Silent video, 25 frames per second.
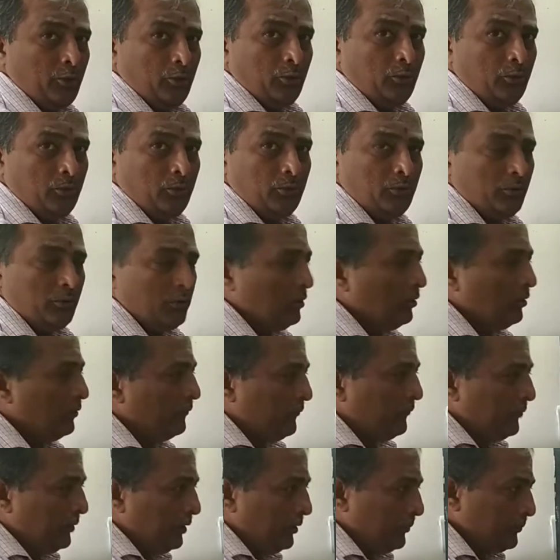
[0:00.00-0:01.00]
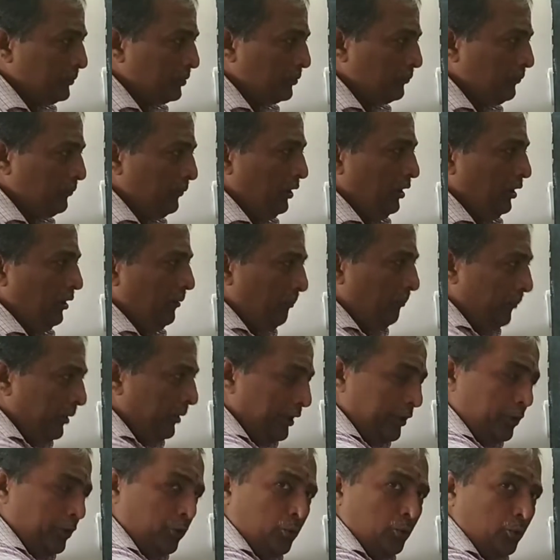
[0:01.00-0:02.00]
After production, the
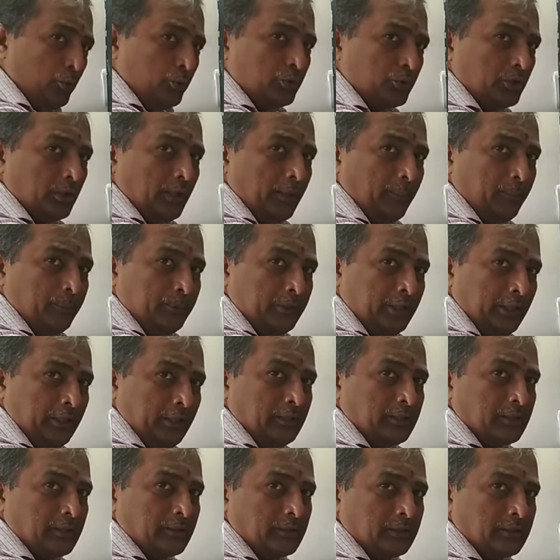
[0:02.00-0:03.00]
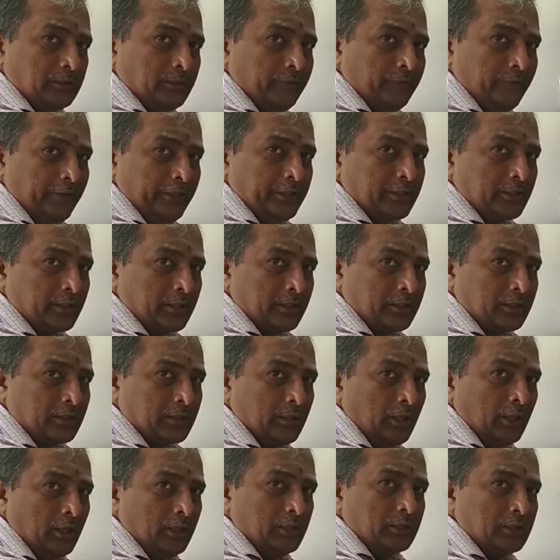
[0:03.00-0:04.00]
firms will invariably
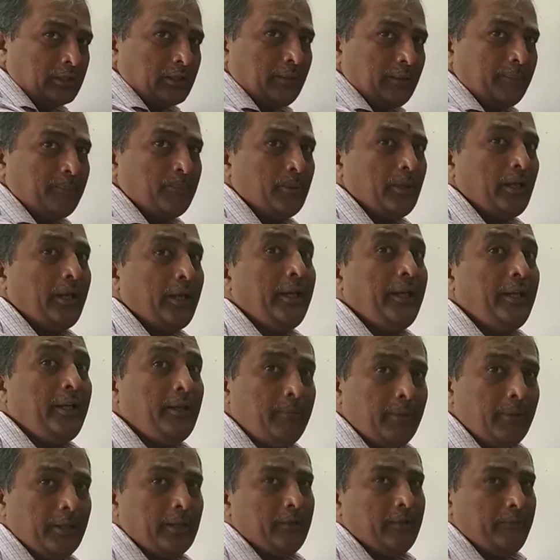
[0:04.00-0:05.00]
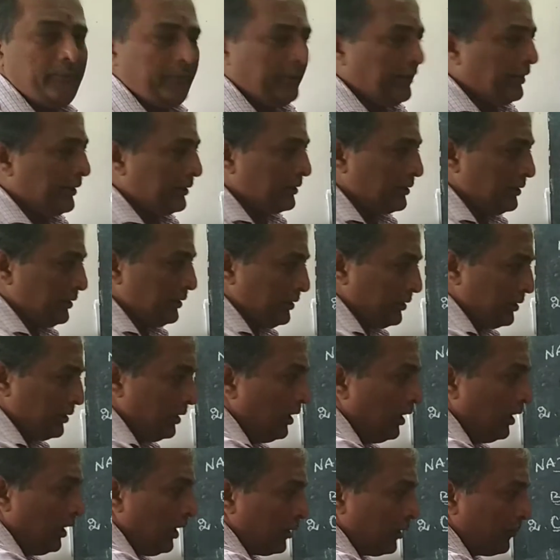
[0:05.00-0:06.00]
sell the final
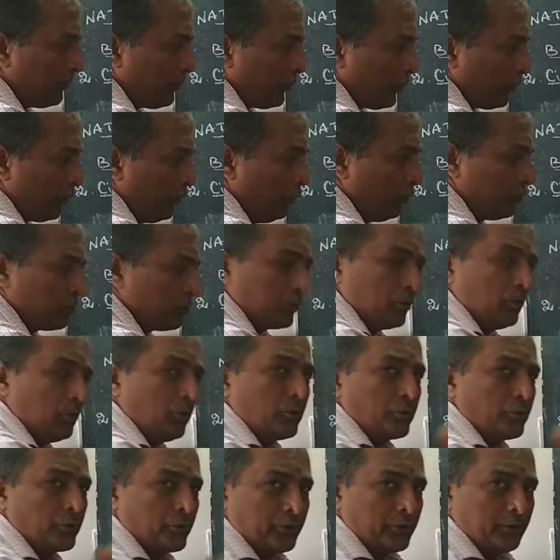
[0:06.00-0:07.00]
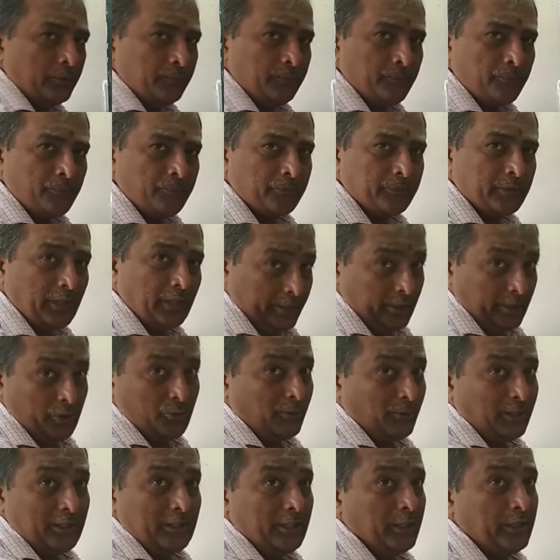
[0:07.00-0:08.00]
goods to the household sector. That
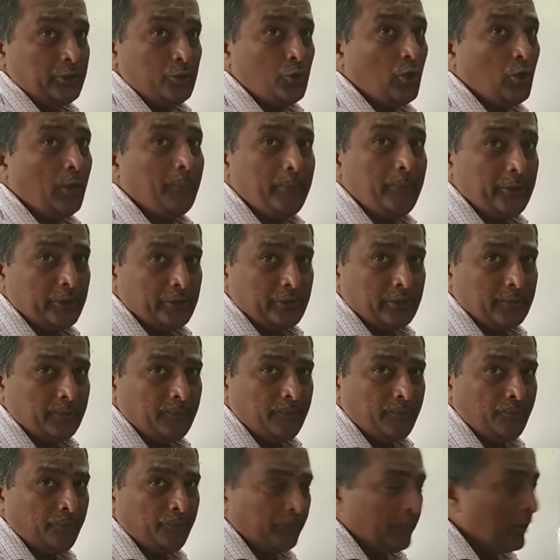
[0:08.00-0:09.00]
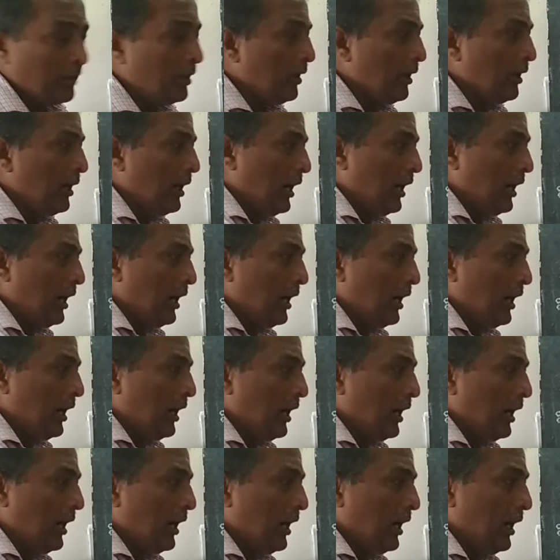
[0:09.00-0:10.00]
means here the sale of
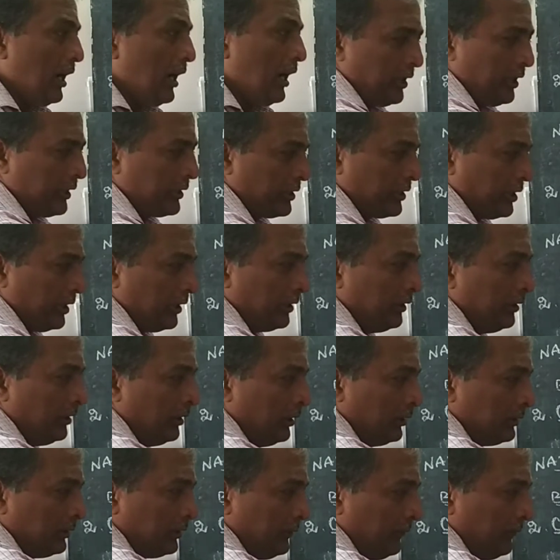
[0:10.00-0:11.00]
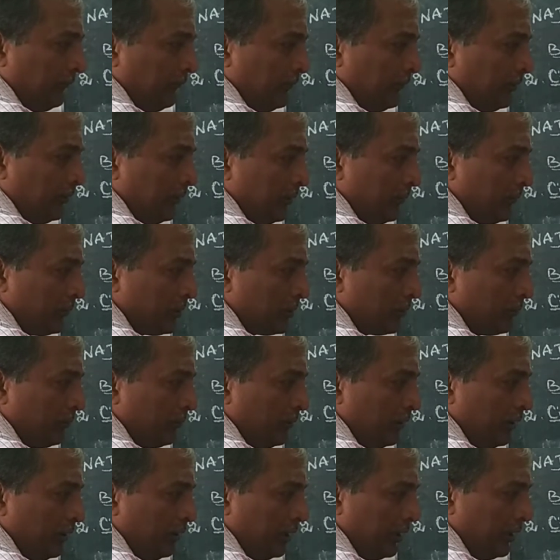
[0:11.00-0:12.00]
or supply of final goods
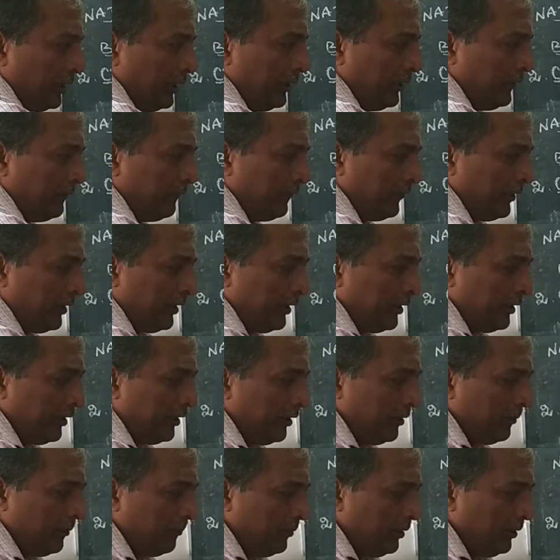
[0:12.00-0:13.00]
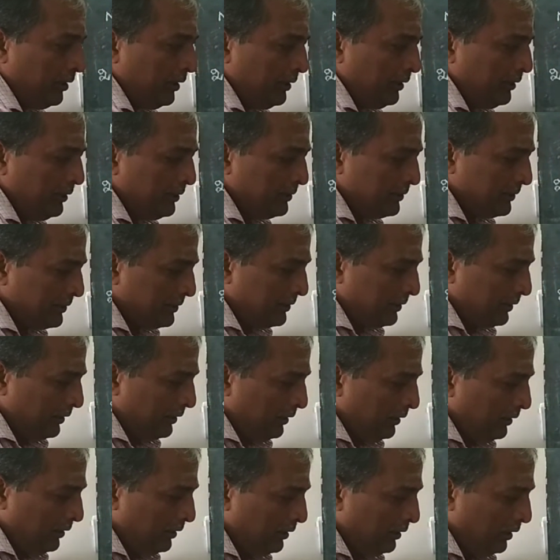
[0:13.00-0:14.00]
takes place. See the flow,
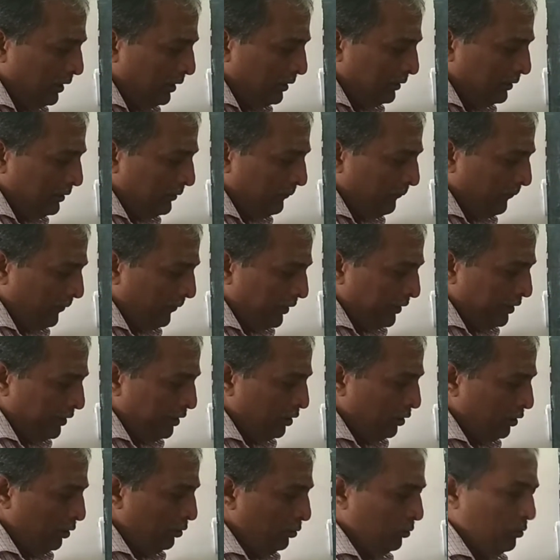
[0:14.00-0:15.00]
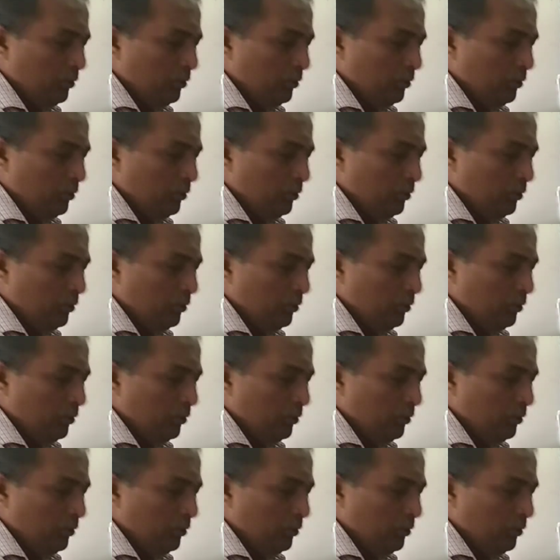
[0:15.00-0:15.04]
first flow took place.